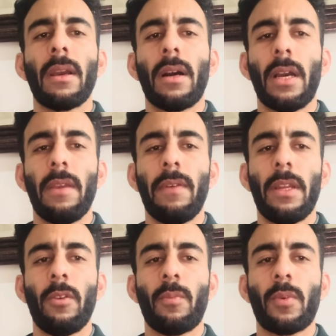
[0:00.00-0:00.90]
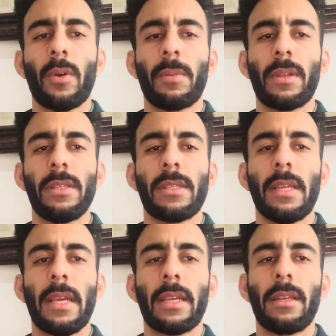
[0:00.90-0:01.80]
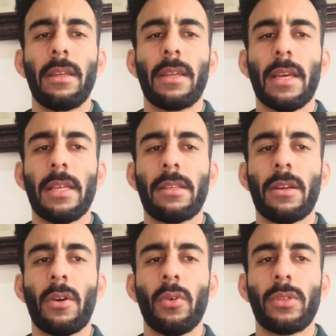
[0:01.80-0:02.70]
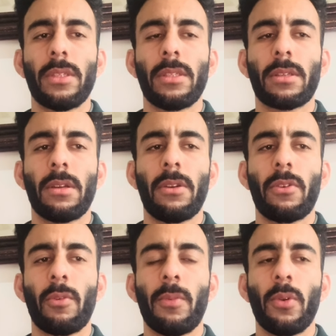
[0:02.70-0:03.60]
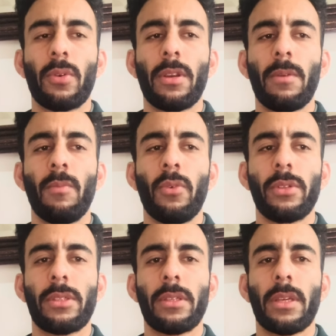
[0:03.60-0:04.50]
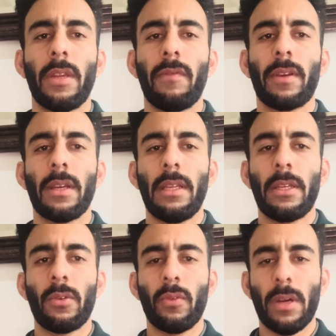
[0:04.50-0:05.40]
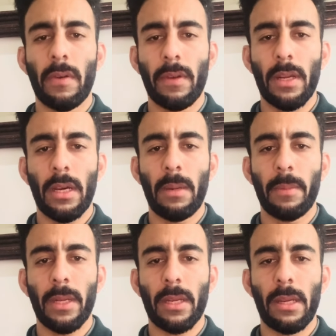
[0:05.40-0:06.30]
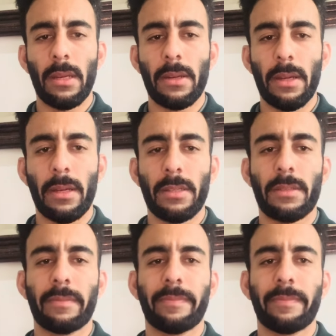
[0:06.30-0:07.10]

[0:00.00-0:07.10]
High value properties like detached houses contributed more significantly to overall market trends.